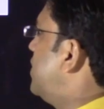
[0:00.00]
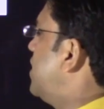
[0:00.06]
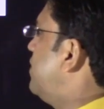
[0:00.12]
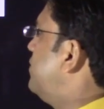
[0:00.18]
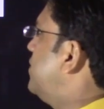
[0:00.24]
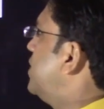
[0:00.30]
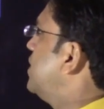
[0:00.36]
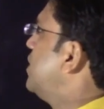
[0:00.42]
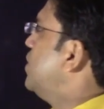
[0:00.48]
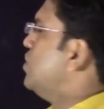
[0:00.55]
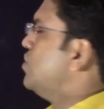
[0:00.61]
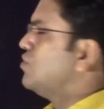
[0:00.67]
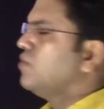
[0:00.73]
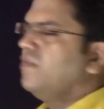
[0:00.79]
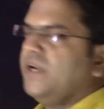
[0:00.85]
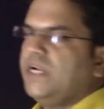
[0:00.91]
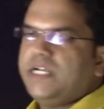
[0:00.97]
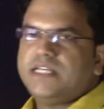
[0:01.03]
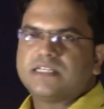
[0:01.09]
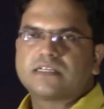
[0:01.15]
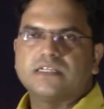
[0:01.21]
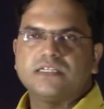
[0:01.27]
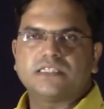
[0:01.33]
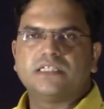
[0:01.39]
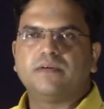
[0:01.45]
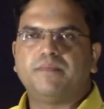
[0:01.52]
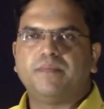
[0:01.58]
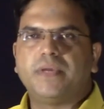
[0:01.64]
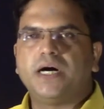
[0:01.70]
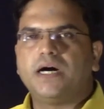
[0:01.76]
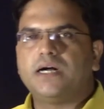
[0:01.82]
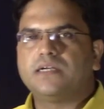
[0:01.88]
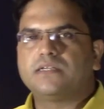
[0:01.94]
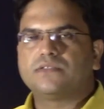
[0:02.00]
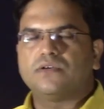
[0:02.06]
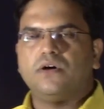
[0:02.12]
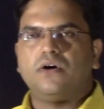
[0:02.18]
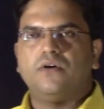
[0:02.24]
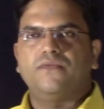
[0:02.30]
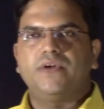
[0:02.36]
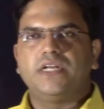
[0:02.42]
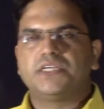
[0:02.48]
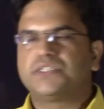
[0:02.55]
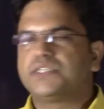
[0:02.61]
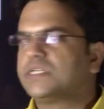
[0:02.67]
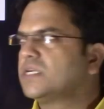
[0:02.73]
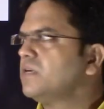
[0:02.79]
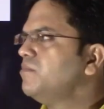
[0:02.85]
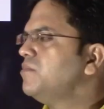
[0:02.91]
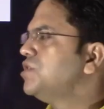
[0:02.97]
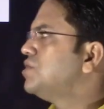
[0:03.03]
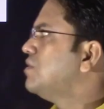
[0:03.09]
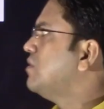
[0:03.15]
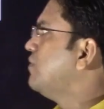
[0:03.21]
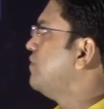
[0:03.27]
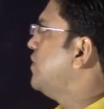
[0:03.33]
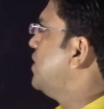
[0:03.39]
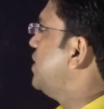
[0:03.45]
we have done. So we'll discuss the powers of Election Commission of